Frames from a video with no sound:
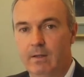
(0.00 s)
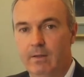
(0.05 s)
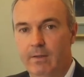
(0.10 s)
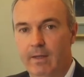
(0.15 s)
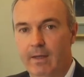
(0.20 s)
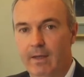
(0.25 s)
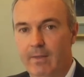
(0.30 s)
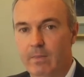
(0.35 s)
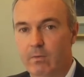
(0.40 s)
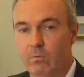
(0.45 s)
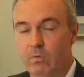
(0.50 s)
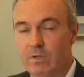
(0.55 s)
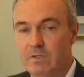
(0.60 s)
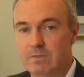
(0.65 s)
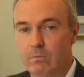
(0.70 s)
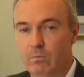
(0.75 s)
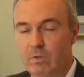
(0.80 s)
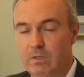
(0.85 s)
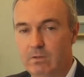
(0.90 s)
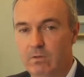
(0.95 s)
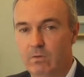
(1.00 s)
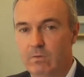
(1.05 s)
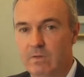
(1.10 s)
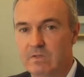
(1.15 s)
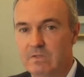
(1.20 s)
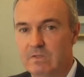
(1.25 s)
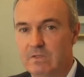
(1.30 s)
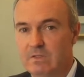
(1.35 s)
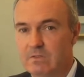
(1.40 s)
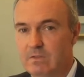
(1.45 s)
And the reason we do
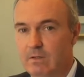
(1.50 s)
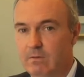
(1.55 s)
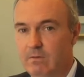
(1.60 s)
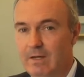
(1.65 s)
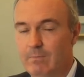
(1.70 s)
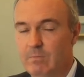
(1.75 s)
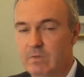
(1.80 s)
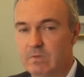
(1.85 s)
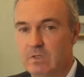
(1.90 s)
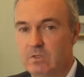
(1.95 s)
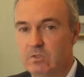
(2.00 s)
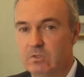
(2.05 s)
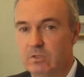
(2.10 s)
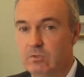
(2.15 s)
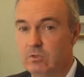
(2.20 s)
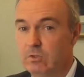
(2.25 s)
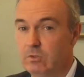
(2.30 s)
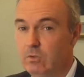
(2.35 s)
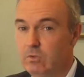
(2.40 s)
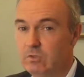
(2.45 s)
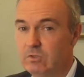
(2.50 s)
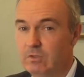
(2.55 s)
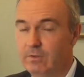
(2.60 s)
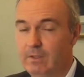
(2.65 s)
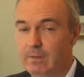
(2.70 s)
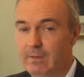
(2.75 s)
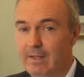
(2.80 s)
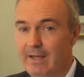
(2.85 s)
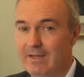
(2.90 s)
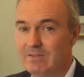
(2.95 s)
this is their depositions
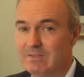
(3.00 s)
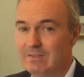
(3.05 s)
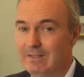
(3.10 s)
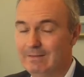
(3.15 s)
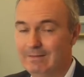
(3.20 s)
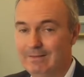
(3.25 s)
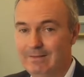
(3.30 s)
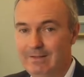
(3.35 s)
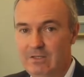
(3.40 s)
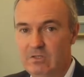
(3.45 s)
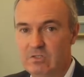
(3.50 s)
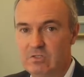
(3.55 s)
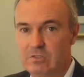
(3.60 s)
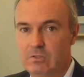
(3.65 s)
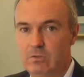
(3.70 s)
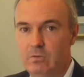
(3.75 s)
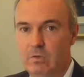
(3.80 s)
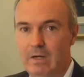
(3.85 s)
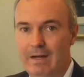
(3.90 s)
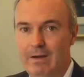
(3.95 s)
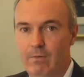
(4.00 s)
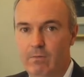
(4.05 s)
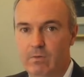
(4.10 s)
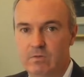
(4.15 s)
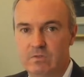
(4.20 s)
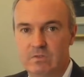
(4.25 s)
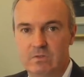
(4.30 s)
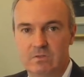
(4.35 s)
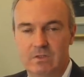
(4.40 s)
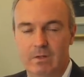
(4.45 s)
usually last at least 2
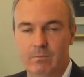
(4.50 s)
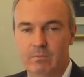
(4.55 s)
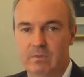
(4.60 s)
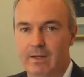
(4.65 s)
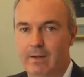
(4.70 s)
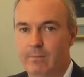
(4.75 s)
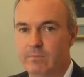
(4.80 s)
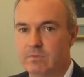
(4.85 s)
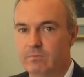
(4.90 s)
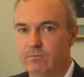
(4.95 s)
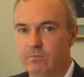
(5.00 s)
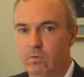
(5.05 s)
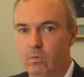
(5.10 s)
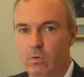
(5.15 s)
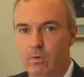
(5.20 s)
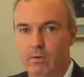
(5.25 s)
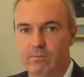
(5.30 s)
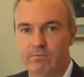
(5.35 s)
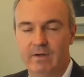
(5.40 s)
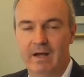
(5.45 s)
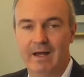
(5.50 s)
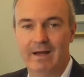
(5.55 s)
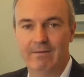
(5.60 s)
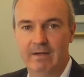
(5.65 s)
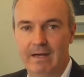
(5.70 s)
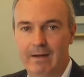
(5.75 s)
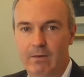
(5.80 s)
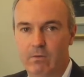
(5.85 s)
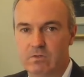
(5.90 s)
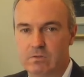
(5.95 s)
hours, sometimes 4 or 5
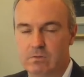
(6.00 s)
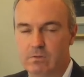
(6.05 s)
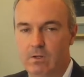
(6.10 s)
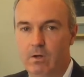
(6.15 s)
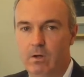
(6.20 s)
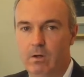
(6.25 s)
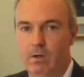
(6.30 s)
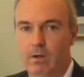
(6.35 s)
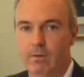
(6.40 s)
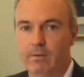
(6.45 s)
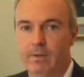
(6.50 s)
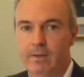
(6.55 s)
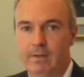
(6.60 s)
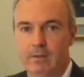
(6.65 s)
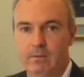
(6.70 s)
hours long